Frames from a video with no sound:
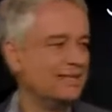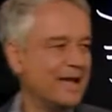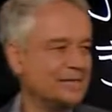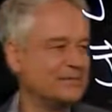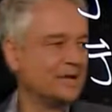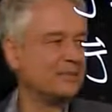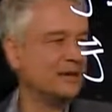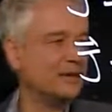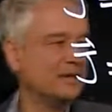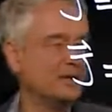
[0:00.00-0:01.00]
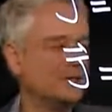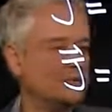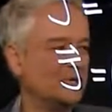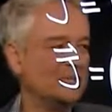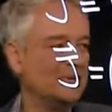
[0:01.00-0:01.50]
that sigma
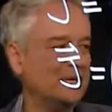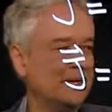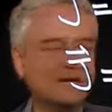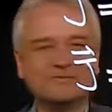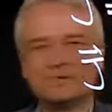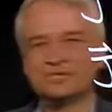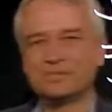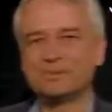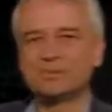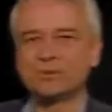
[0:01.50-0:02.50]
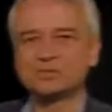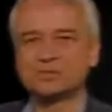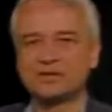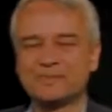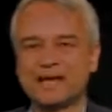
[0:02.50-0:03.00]
should be inversely
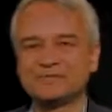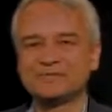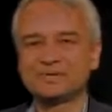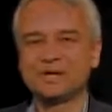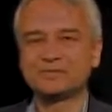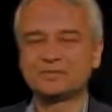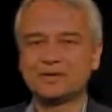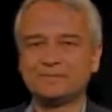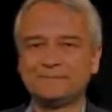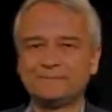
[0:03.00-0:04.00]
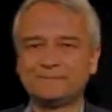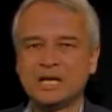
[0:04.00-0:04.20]
proportional to the mass of the electron.